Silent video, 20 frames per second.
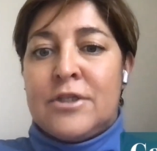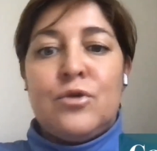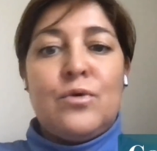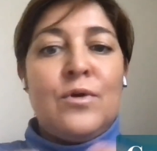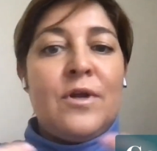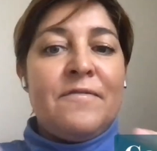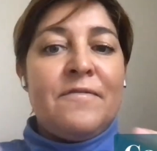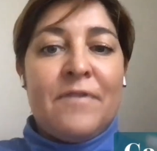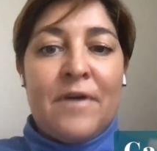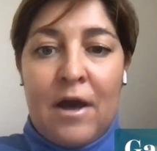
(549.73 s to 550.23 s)

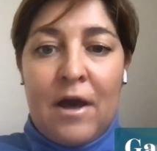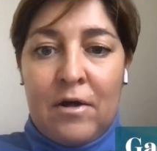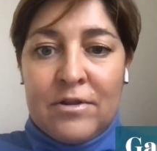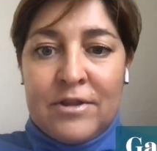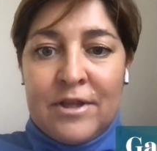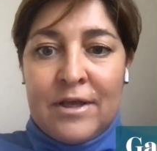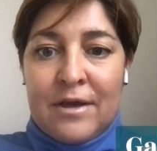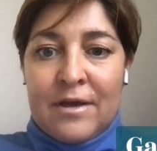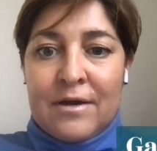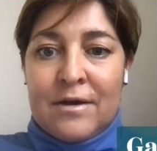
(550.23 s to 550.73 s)
live
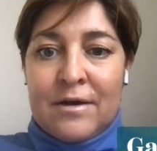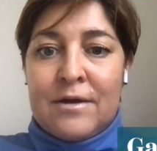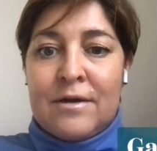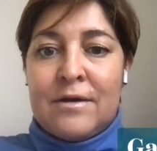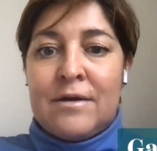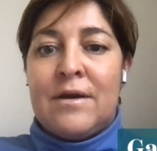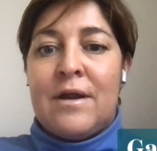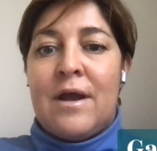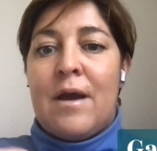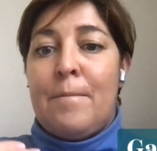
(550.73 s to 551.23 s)

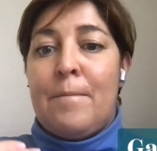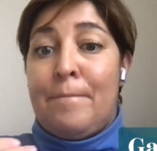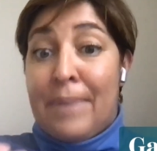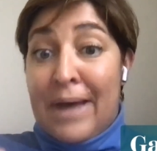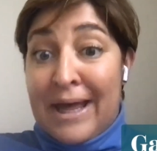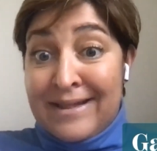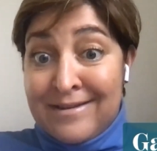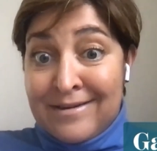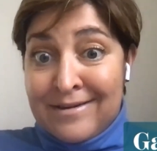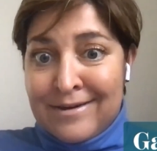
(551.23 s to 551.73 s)
healthier,
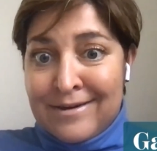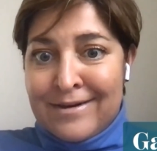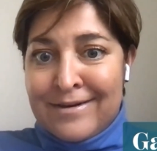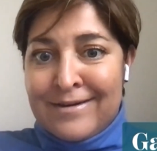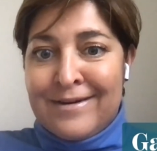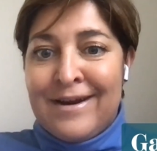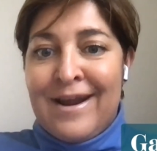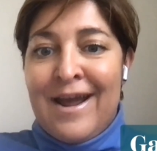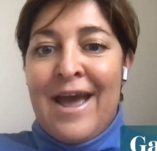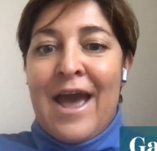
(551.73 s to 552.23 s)

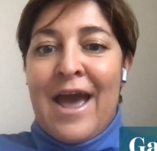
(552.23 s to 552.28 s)
better,